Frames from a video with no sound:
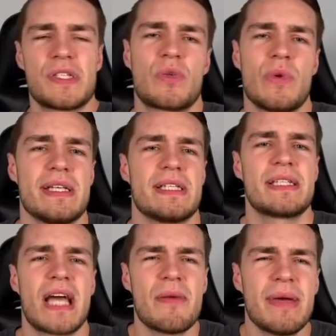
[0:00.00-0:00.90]
the squeeze
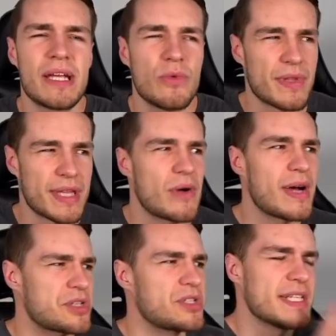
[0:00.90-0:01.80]
is coming
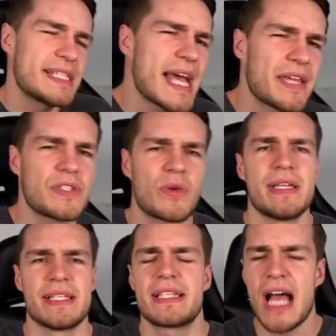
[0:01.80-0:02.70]
without actually saying the
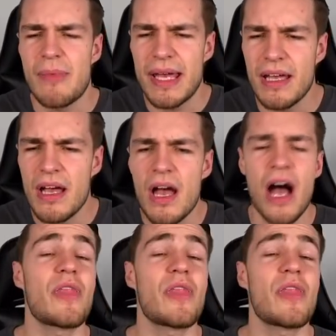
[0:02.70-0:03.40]
squeeze is coming.